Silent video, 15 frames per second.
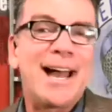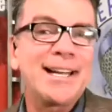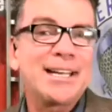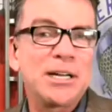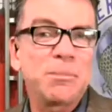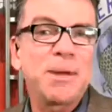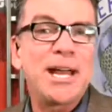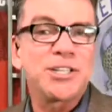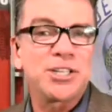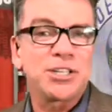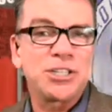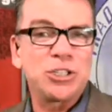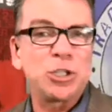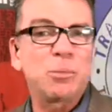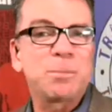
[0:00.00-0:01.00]
I can
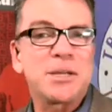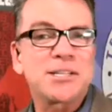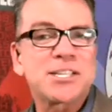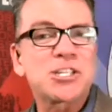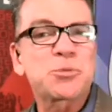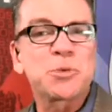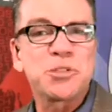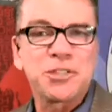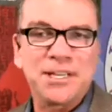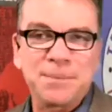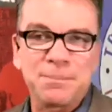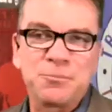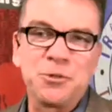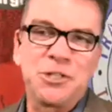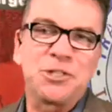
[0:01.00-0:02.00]
imagine in your business when you
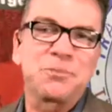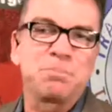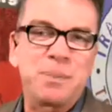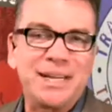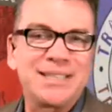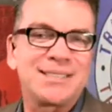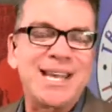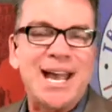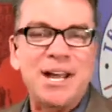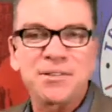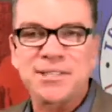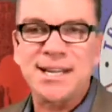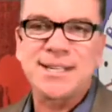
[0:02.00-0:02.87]
get real big down